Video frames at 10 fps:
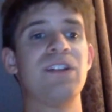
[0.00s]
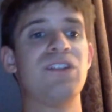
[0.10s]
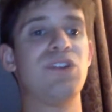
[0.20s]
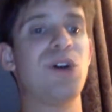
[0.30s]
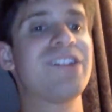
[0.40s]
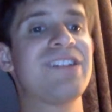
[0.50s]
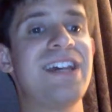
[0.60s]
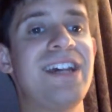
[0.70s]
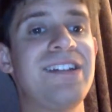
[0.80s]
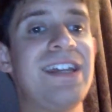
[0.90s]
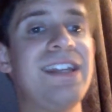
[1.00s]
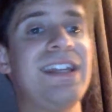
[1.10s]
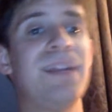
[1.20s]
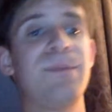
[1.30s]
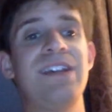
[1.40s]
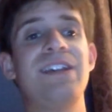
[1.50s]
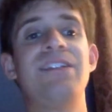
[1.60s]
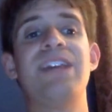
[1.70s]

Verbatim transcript: Dawkins tagged in. He ended up taking